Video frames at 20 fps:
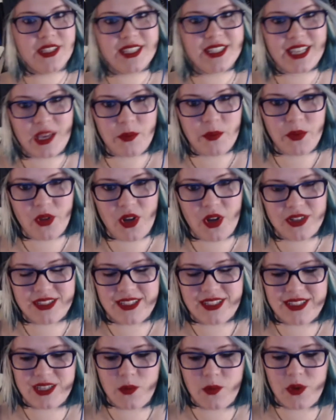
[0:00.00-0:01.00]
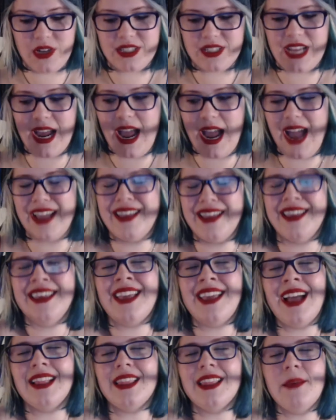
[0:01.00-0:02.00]
like it belongs to someone else. I
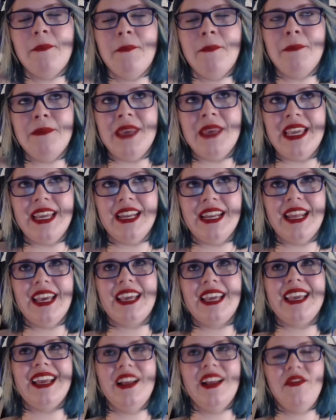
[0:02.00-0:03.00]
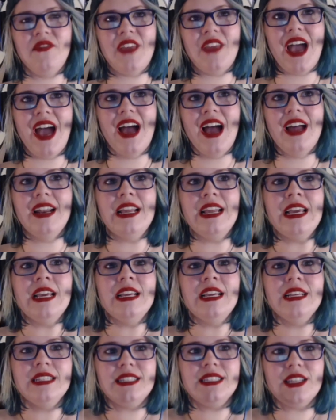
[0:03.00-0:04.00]
get the meaning in that.
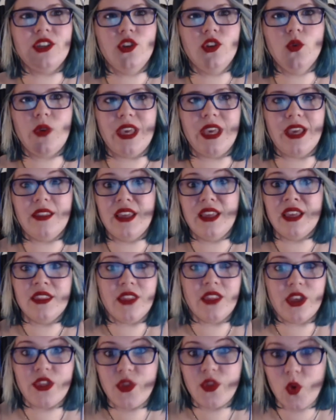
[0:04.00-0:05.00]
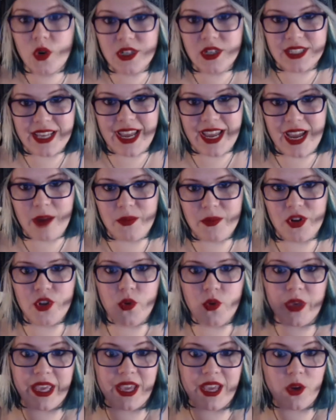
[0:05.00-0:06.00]
It's like you can't, like Thor's hammer, you
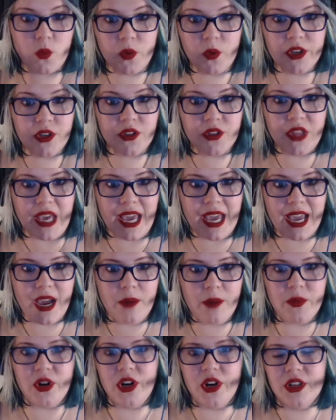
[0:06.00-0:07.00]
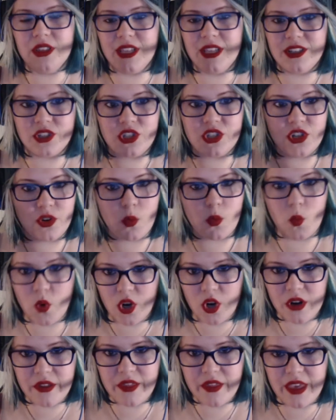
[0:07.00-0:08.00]
can't wield the hammer unless you're
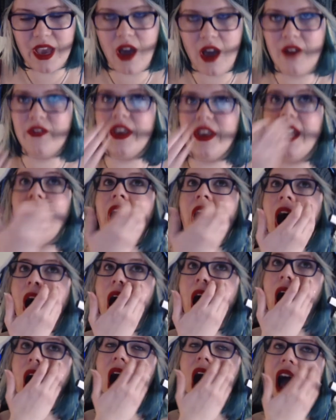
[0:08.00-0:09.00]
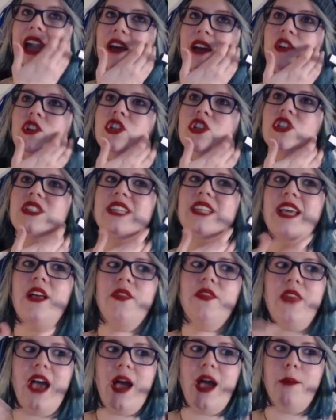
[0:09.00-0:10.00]
worthy of it. I
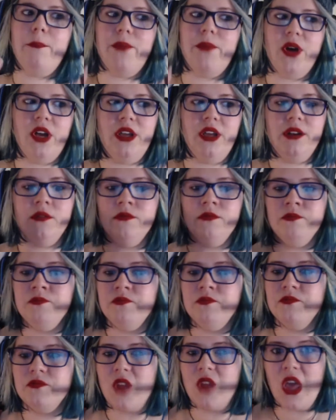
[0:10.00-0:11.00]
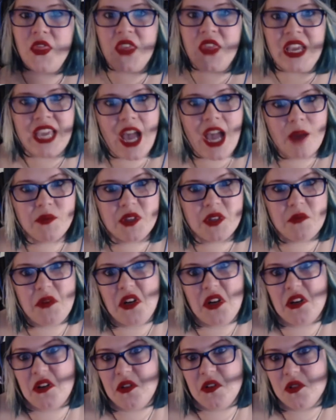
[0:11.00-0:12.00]
understand that, but I think Captain
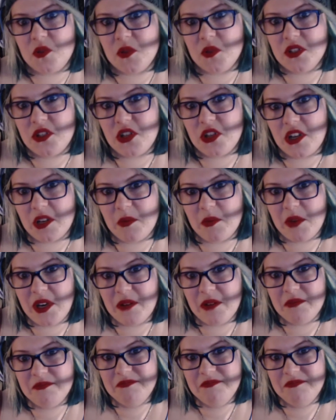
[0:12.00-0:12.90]
America knows what he's talking about.